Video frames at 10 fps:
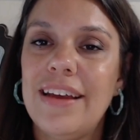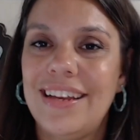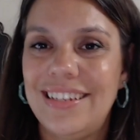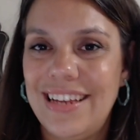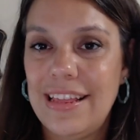I
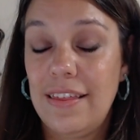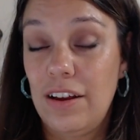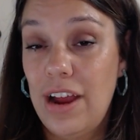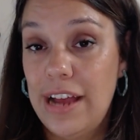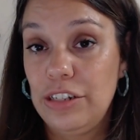see that
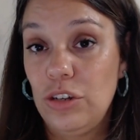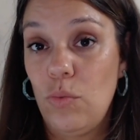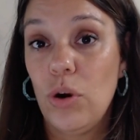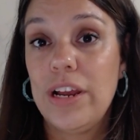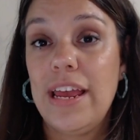they're actually
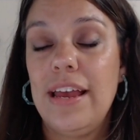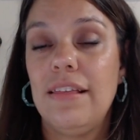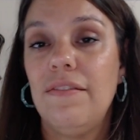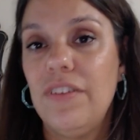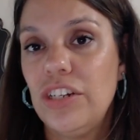working in
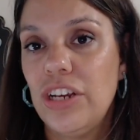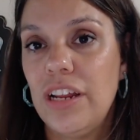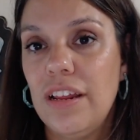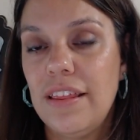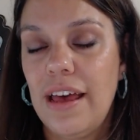the
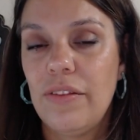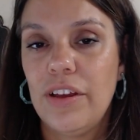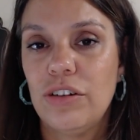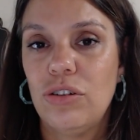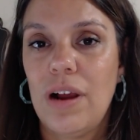vision that
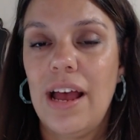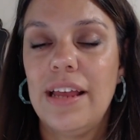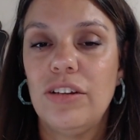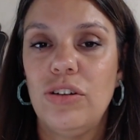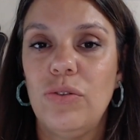they're
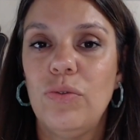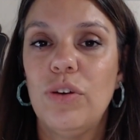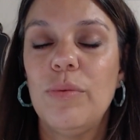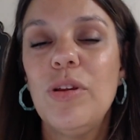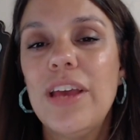trying to
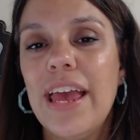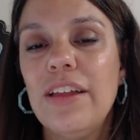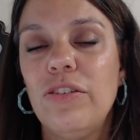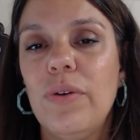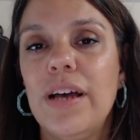communicate
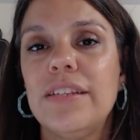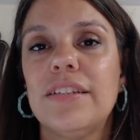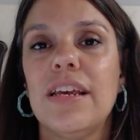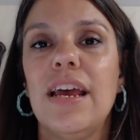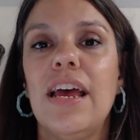to us.